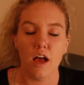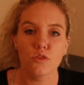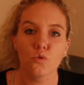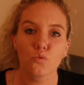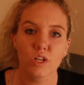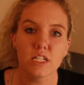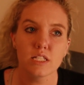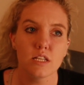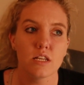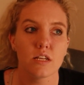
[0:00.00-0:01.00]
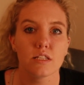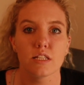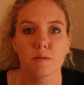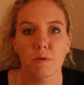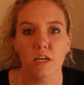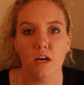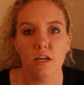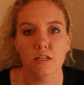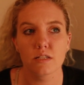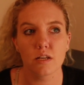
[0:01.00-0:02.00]
And the reason is
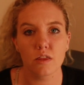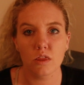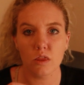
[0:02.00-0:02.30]
because